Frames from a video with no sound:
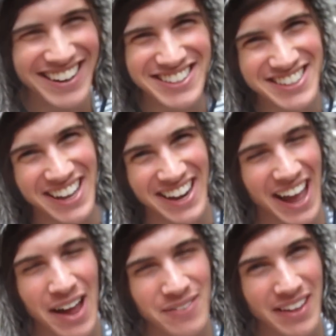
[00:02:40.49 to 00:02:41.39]
Just kidding.
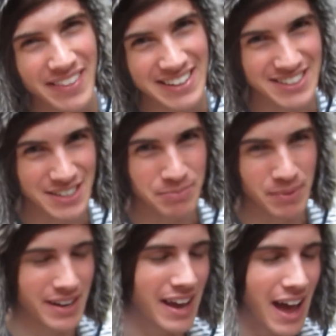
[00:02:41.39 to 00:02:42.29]
I'm not that
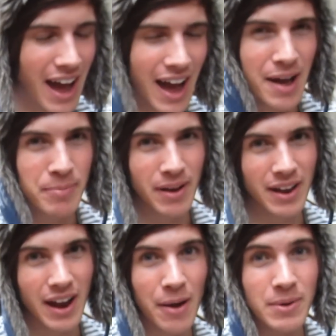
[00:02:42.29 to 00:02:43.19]
stupid. Uh,
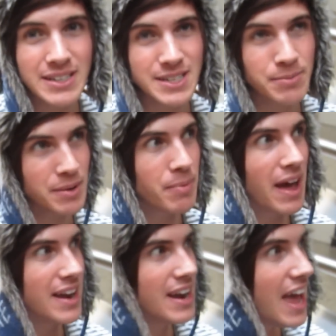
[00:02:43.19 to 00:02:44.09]
but I want to see Big
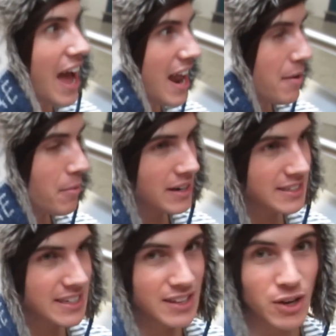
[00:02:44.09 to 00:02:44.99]
Ben, and I want
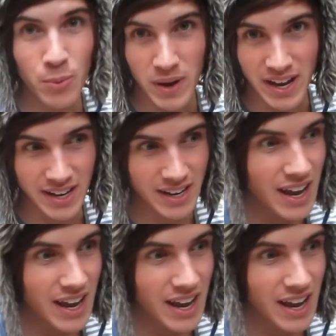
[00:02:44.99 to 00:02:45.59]
to see the Queen.